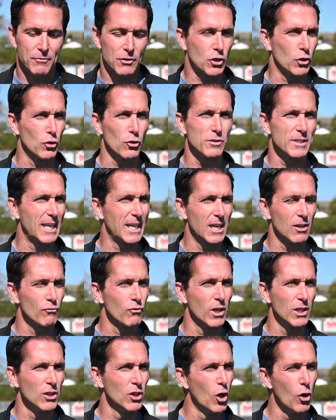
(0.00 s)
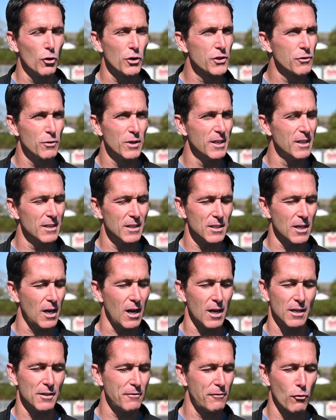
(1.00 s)
girls that are gonna run low
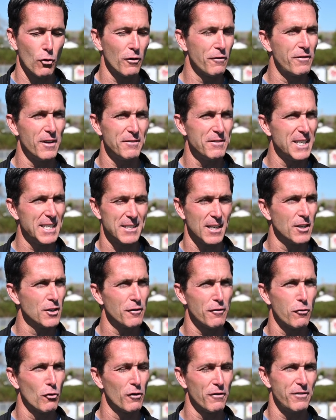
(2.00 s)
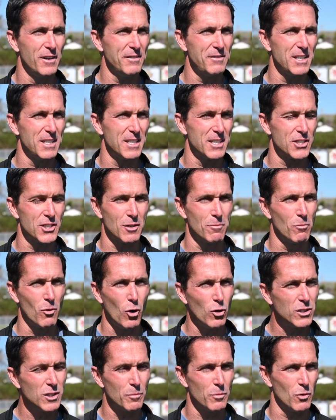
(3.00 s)
450s, under 450 this year,
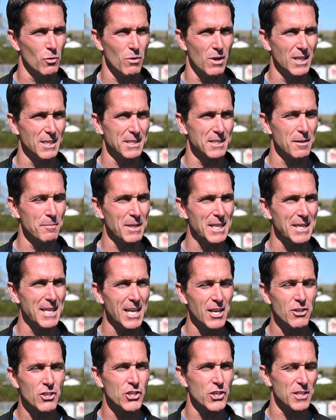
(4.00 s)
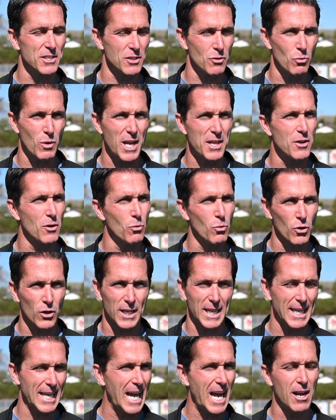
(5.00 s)
multiple ones. I mean, they're just, the way they're
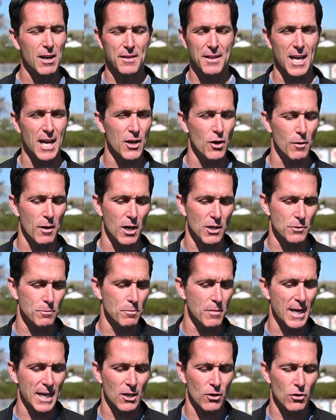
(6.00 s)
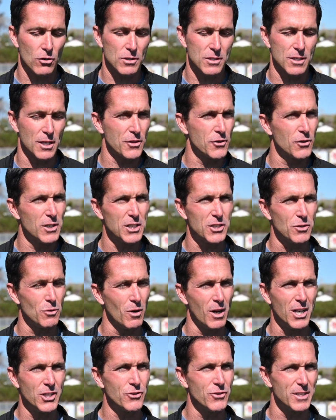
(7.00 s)
working out, and I know my girls in the
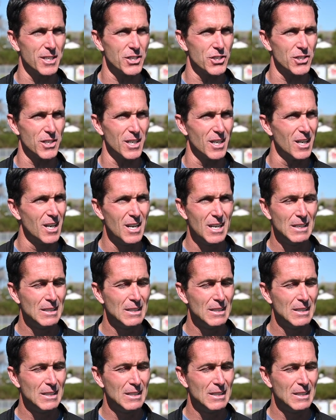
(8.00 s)
3200 this year.